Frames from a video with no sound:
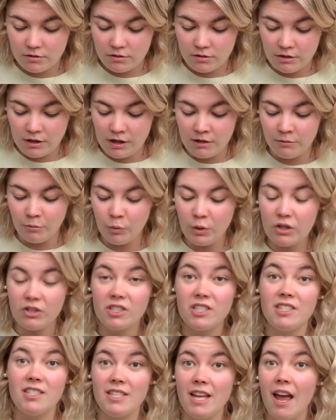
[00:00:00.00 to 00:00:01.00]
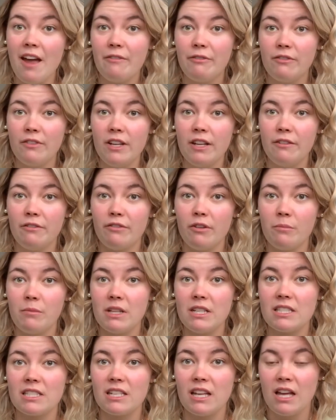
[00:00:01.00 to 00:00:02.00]
and we are set free from
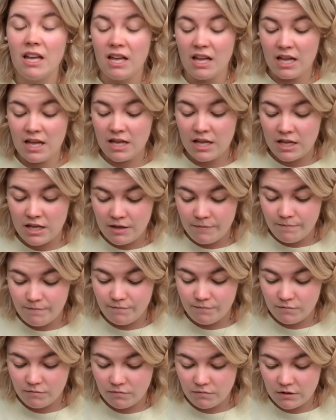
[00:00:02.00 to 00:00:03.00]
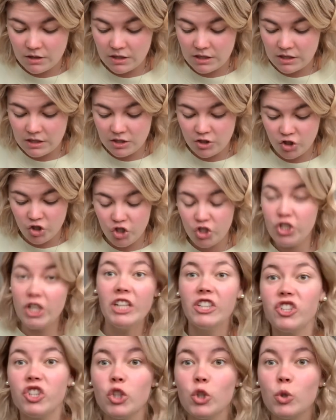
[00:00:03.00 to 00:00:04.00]
this shit
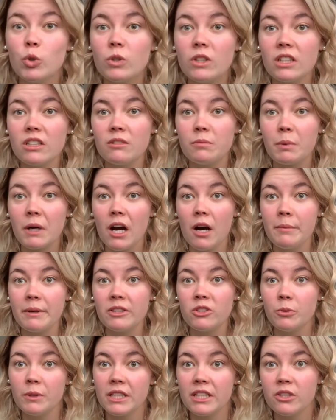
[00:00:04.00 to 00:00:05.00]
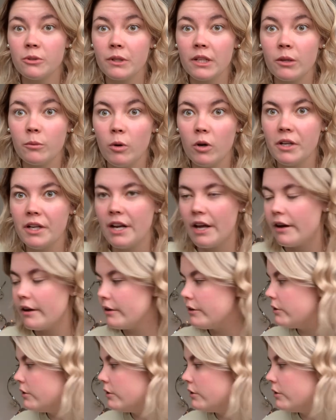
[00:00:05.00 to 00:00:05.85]
show that's becoming 2021 now,